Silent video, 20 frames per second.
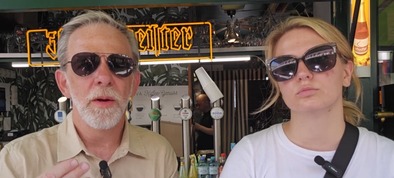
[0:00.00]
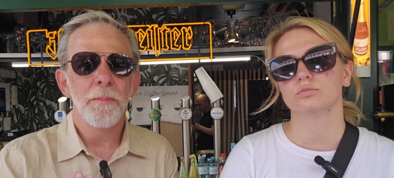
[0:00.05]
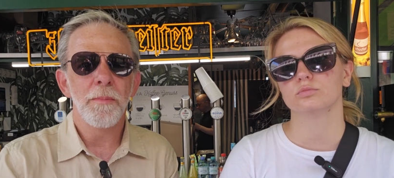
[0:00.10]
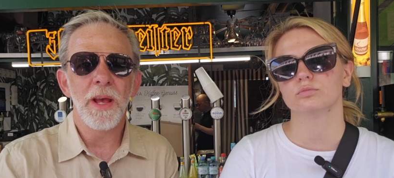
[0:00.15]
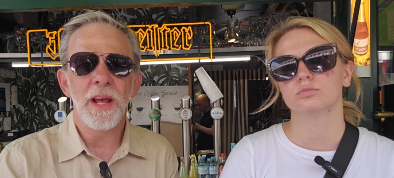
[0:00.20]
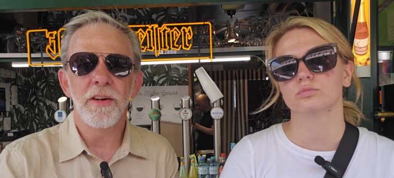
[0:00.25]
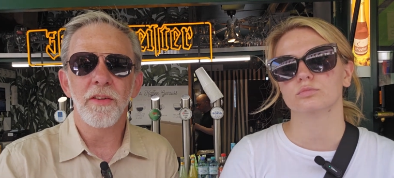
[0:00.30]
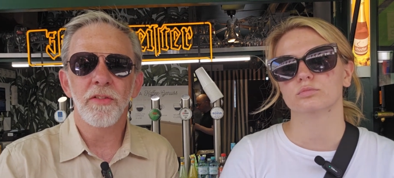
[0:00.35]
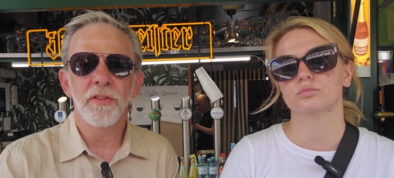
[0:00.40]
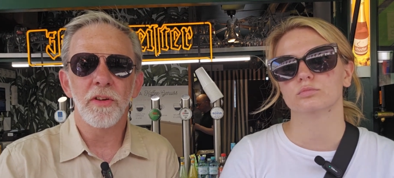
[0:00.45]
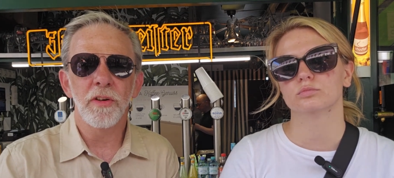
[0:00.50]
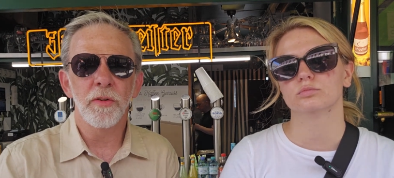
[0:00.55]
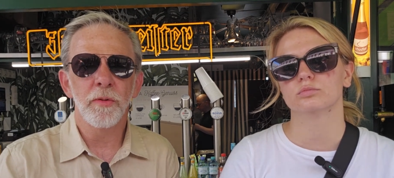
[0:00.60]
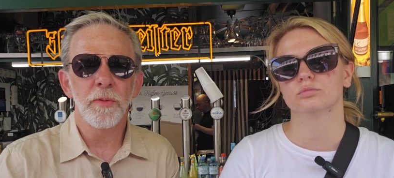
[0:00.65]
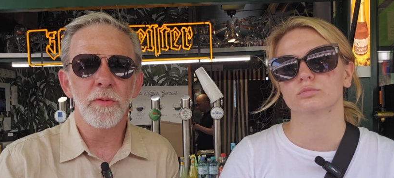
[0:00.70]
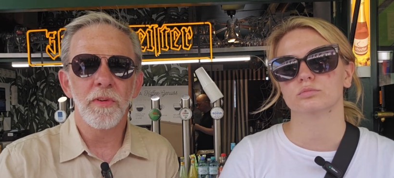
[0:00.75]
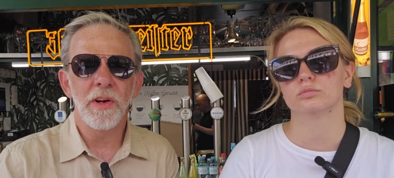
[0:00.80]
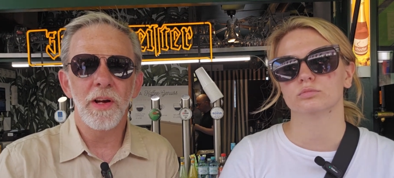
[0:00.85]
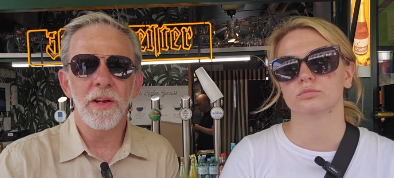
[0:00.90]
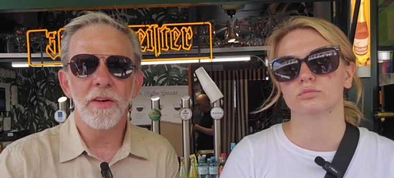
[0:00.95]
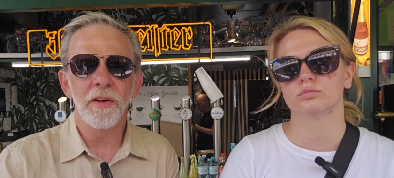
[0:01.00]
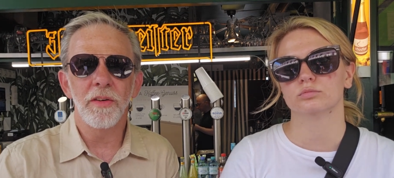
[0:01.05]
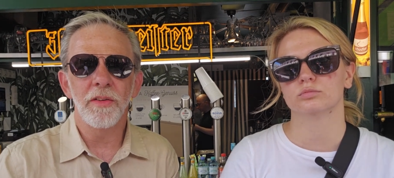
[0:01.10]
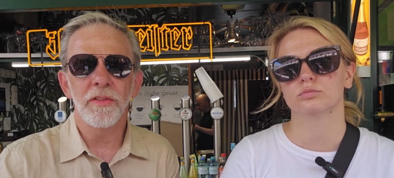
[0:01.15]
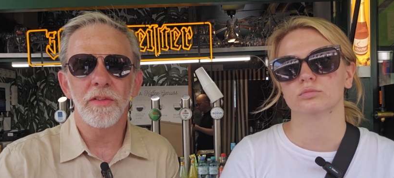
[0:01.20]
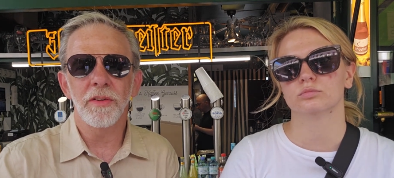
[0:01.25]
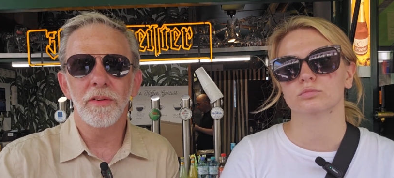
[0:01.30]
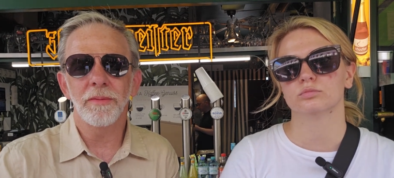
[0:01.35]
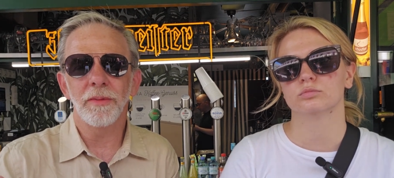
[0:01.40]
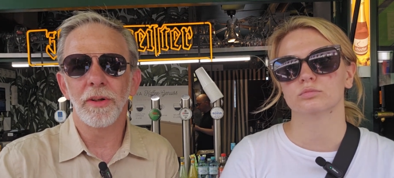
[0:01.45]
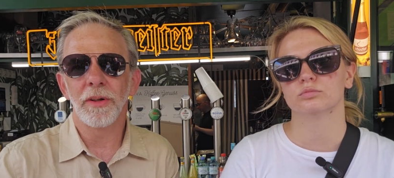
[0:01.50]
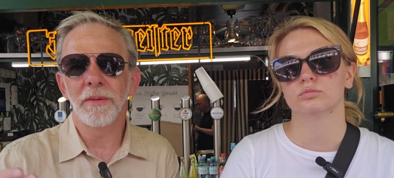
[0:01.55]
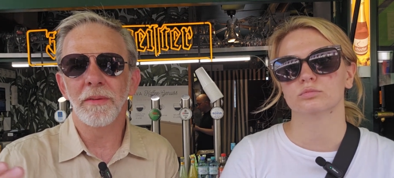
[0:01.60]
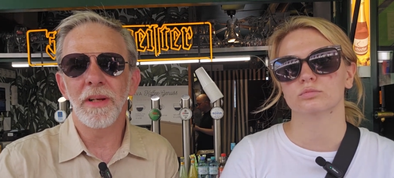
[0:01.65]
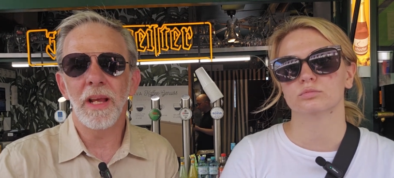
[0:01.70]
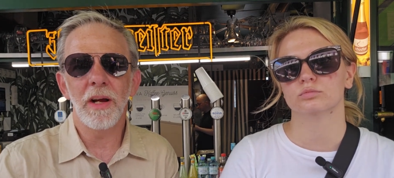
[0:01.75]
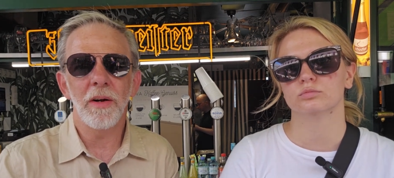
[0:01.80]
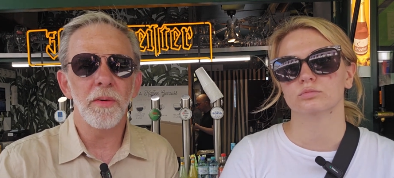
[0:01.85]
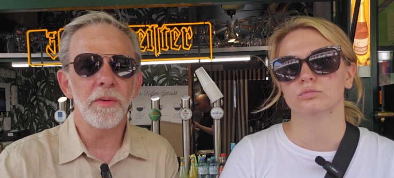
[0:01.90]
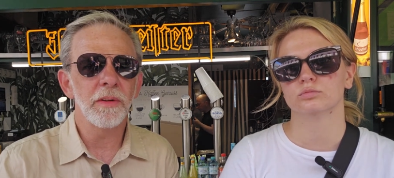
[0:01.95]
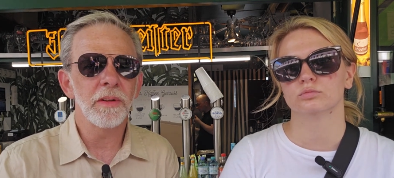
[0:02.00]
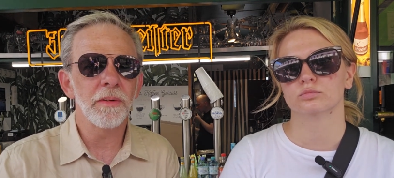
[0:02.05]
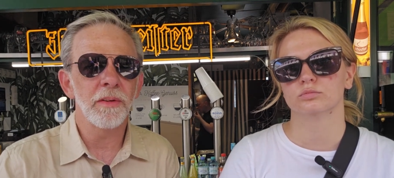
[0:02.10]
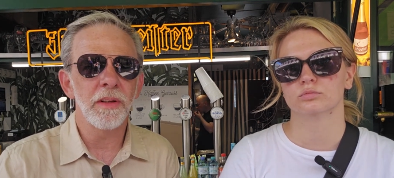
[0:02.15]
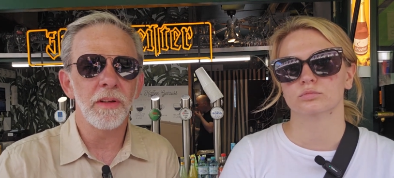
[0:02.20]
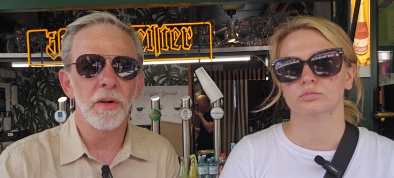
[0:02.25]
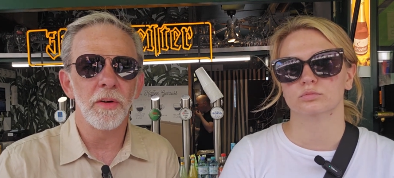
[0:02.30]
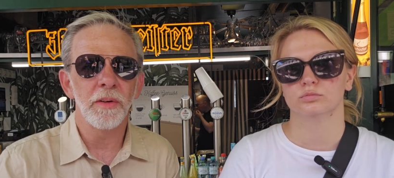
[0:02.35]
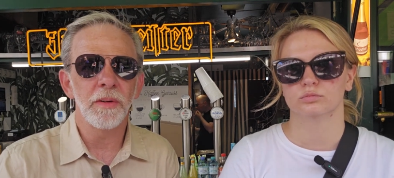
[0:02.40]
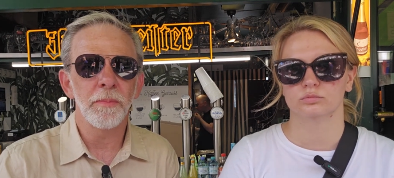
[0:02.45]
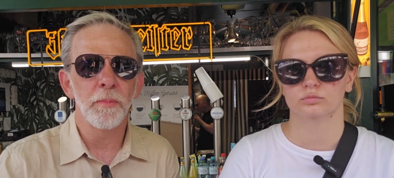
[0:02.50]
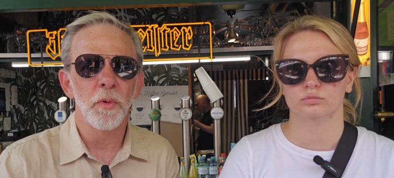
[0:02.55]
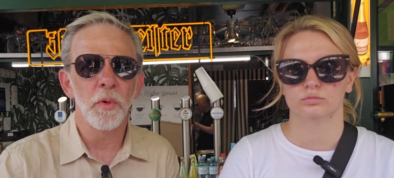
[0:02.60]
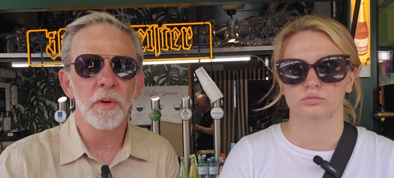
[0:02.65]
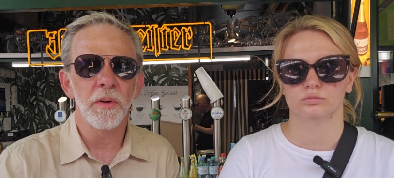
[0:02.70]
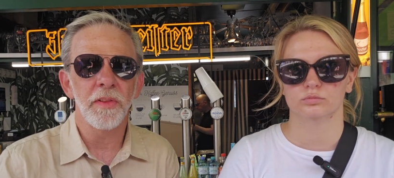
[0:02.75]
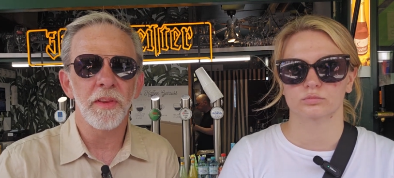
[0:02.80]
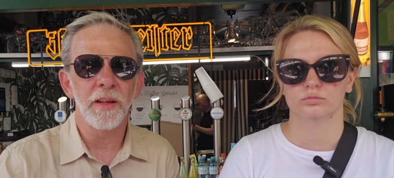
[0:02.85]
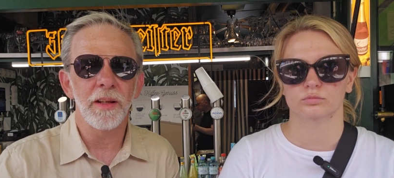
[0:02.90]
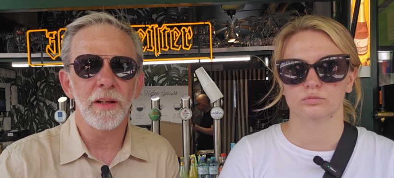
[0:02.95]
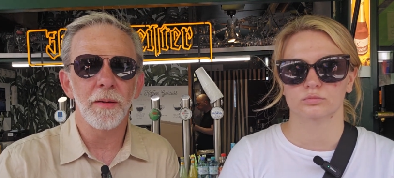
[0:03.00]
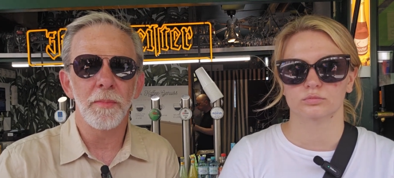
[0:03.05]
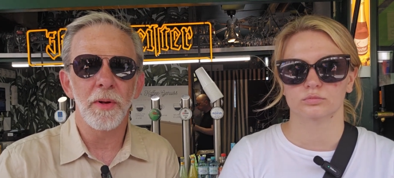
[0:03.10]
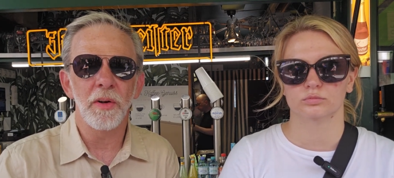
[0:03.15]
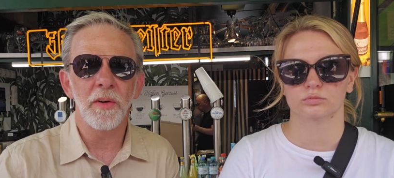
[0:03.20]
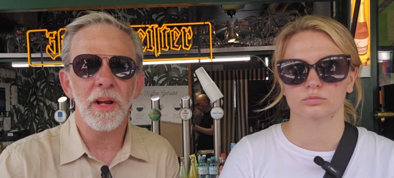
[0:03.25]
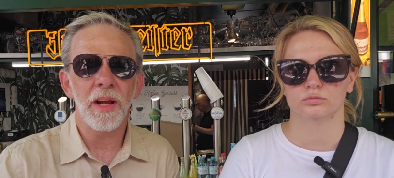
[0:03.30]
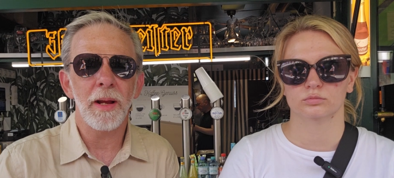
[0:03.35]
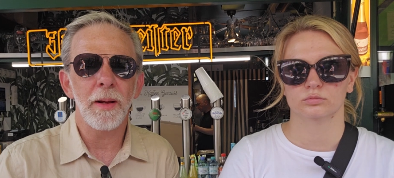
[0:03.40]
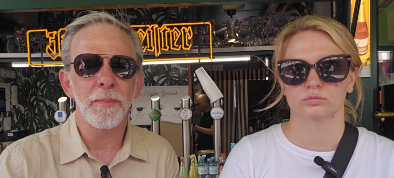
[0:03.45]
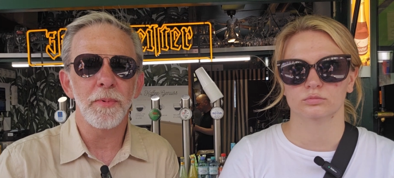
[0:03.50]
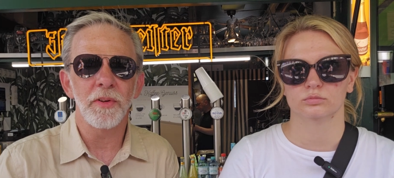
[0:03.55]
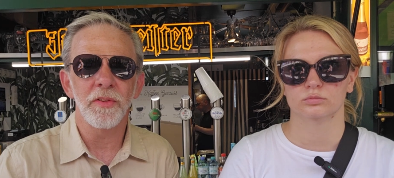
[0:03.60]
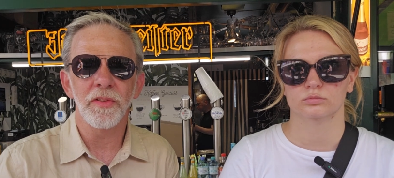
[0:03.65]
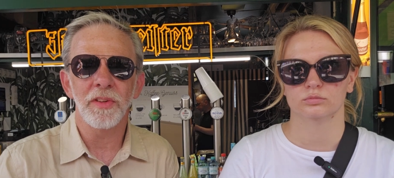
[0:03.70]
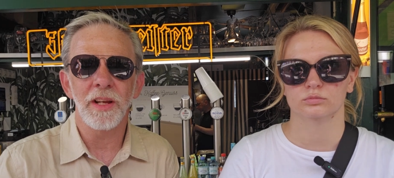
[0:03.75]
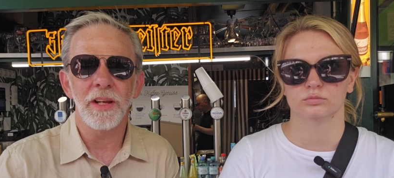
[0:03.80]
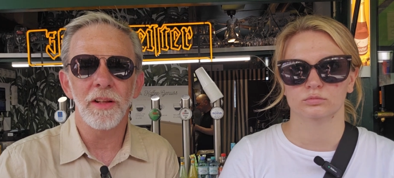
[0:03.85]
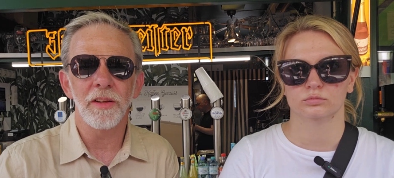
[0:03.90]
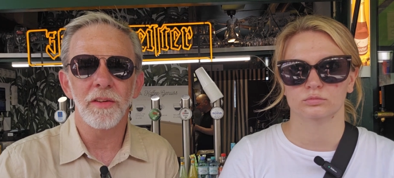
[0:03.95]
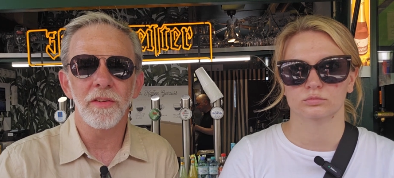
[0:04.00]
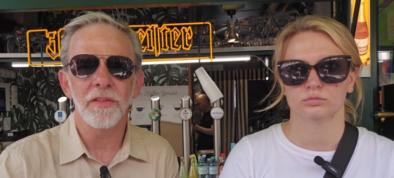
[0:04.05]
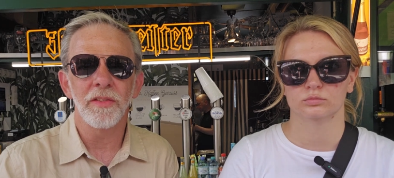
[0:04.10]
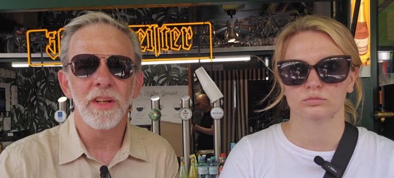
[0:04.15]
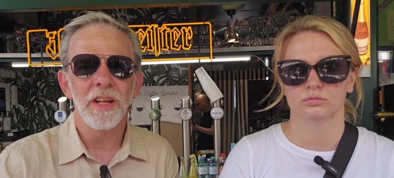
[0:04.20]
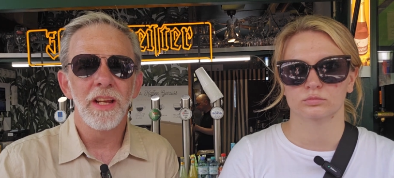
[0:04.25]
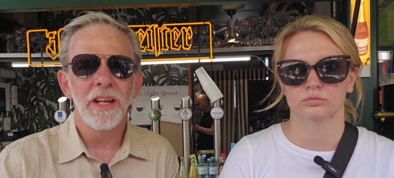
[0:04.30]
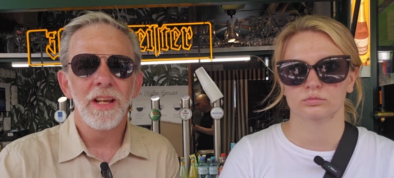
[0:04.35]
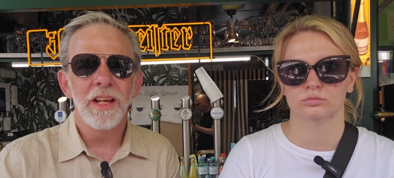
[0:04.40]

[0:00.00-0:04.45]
Speaker 1: managed service providers, or now you know more thinking about hyperscalers,